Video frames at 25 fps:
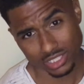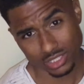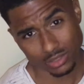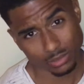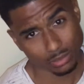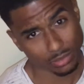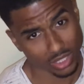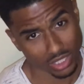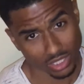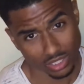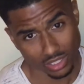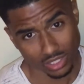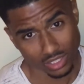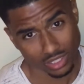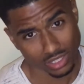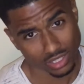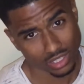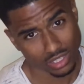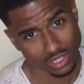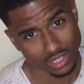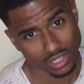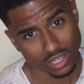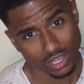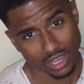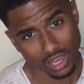as me,
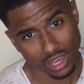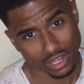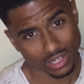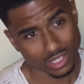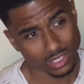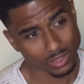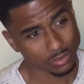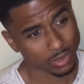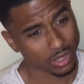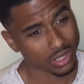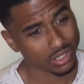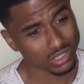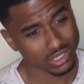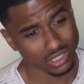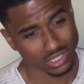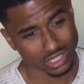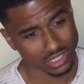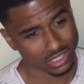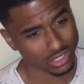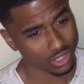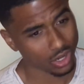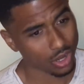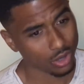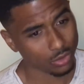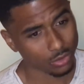and this person
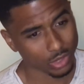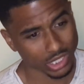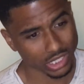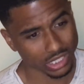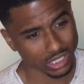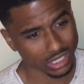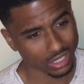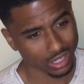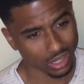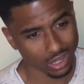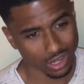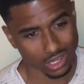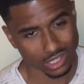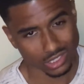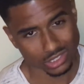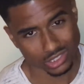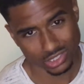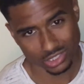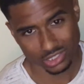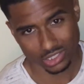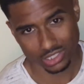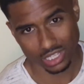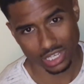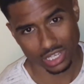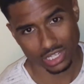has already
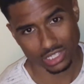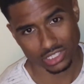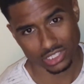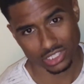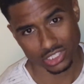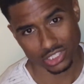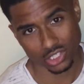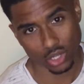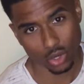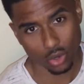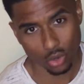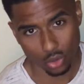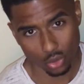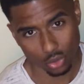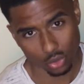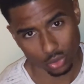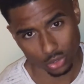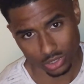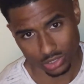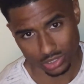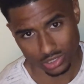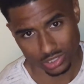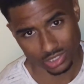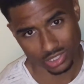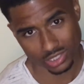launched and sold
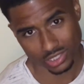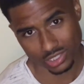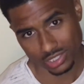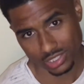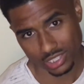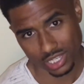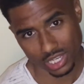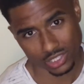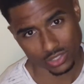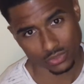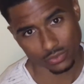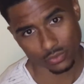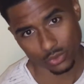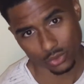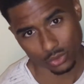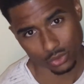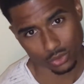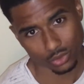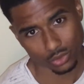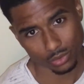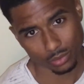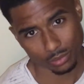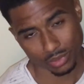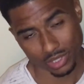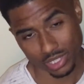
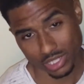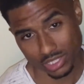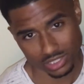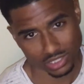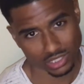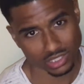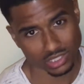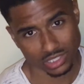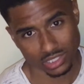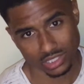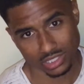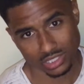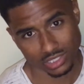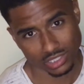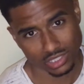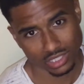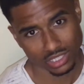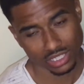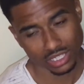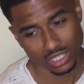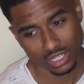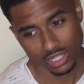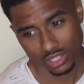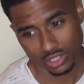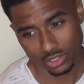successful businesses.
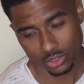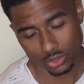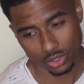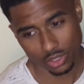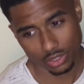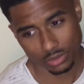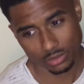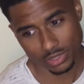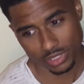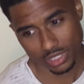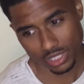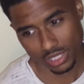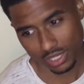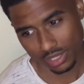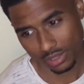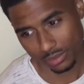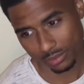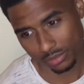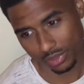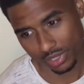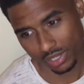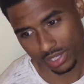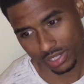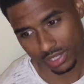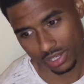You know what I'm saying?
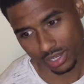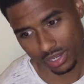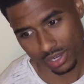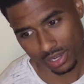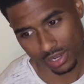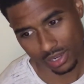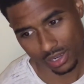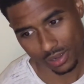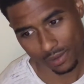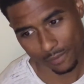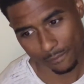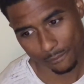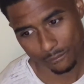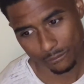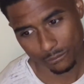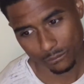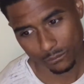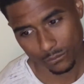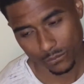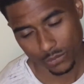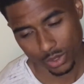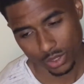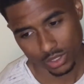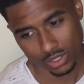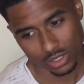But
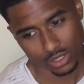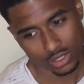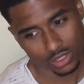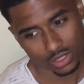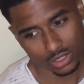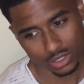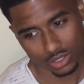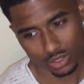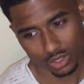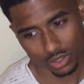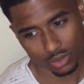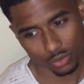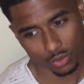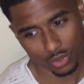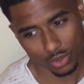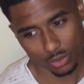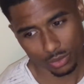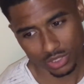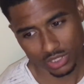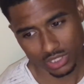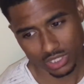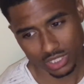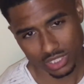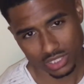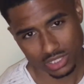we were
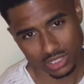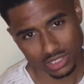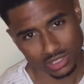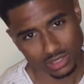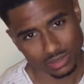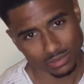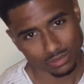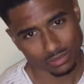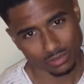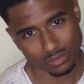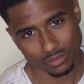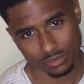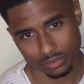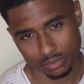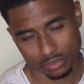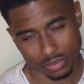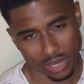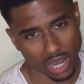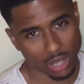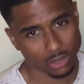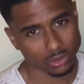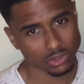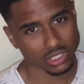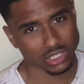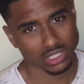just
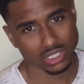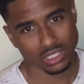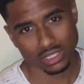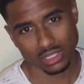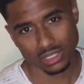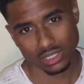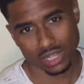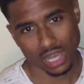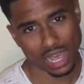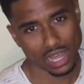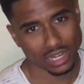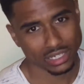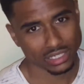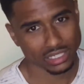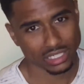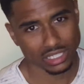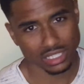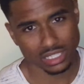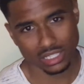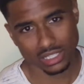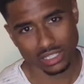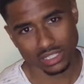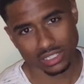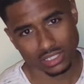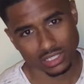bouncing
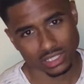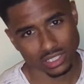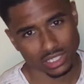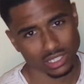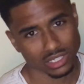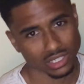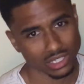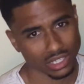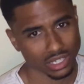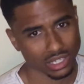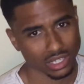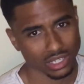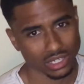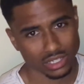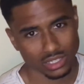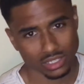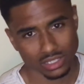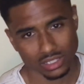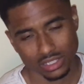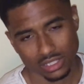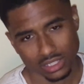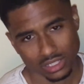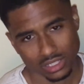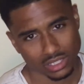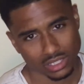ideas and
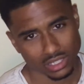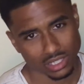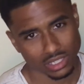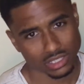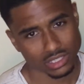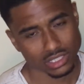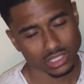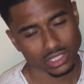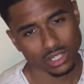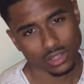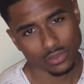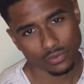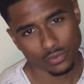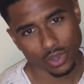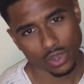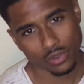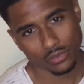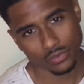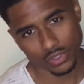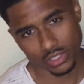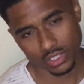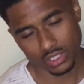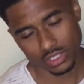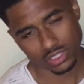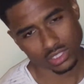stuff off
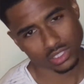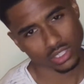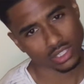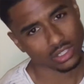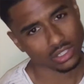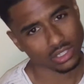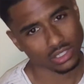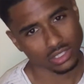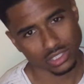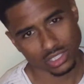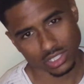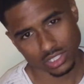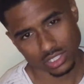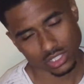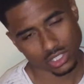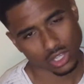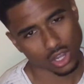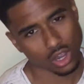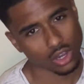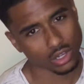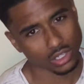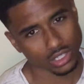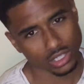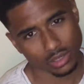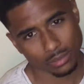of each other, and just
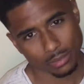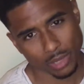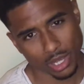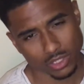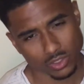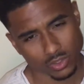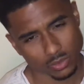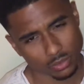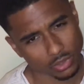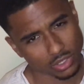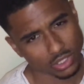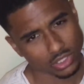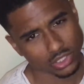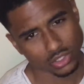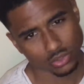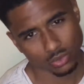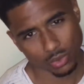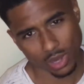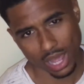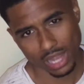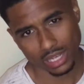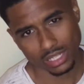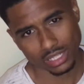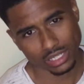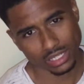talking about
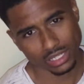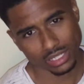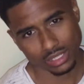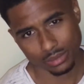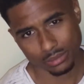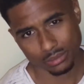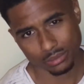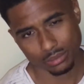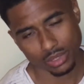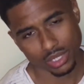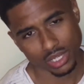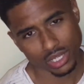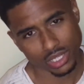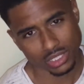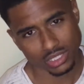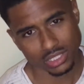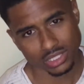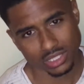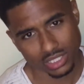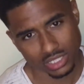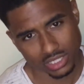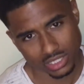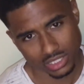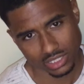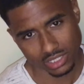spirituality and
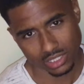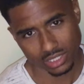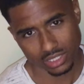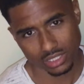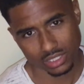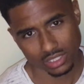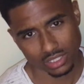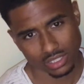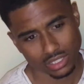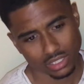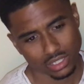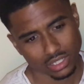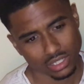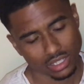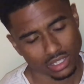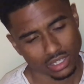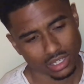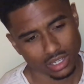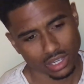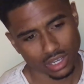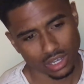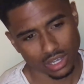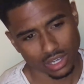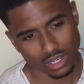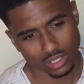business, and
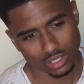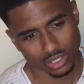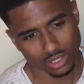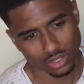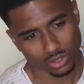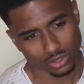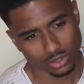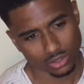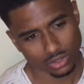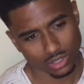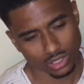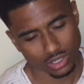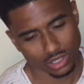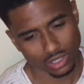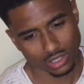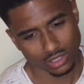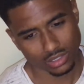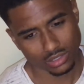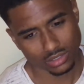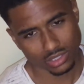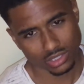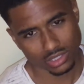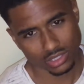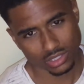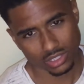
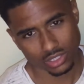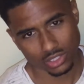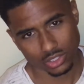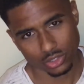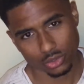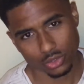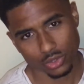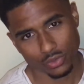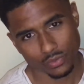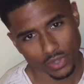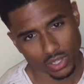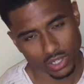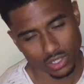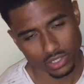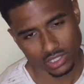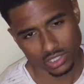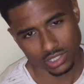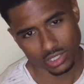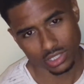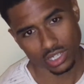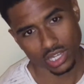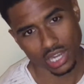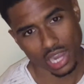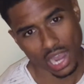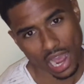just the universe
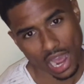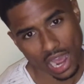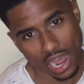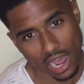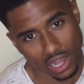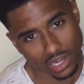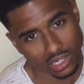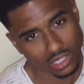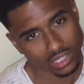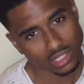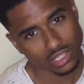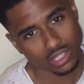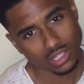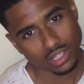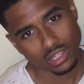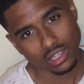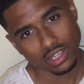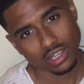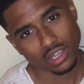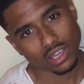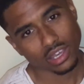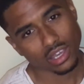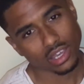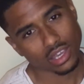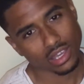and God.
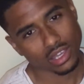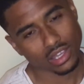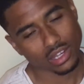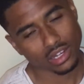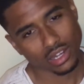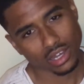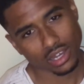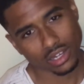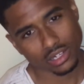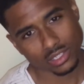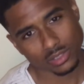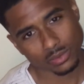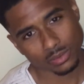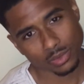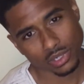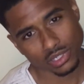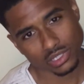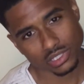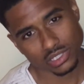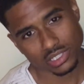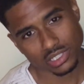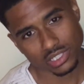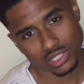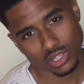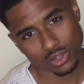And this
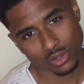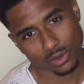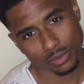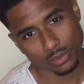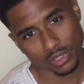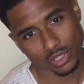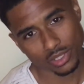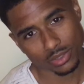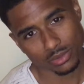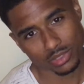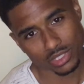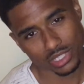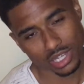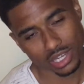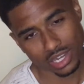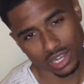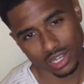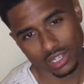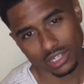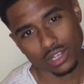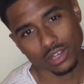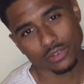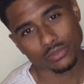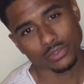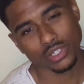person told me, he was like, I
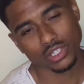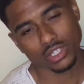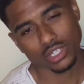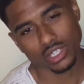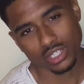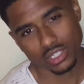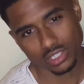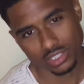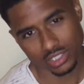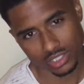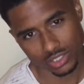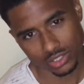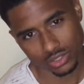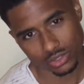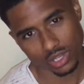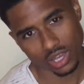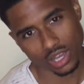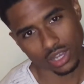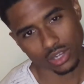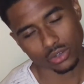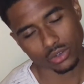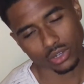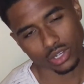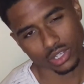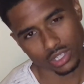love your energy. You
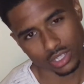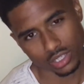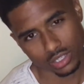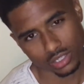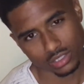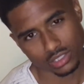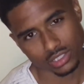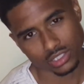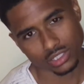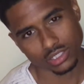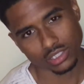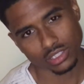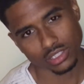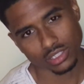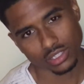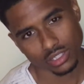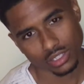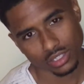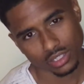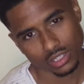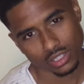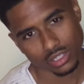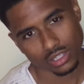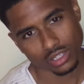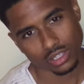got great energy.
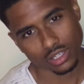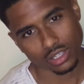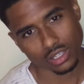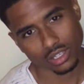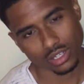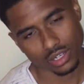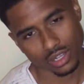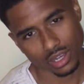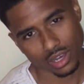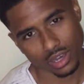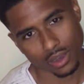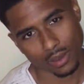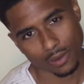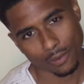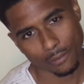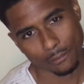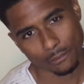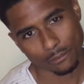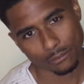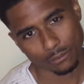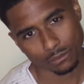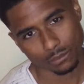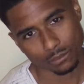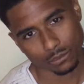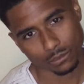And
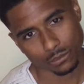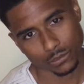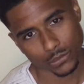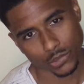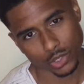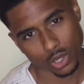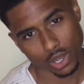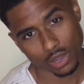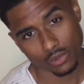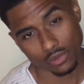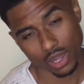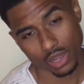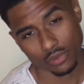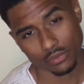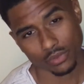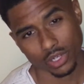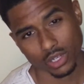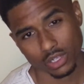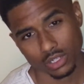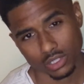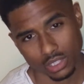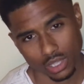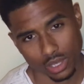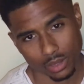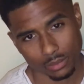I've
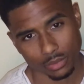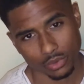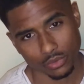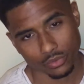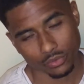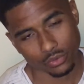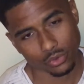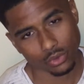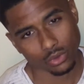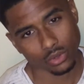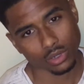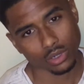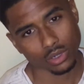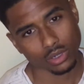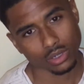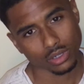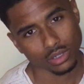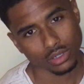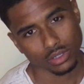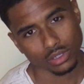heard that before,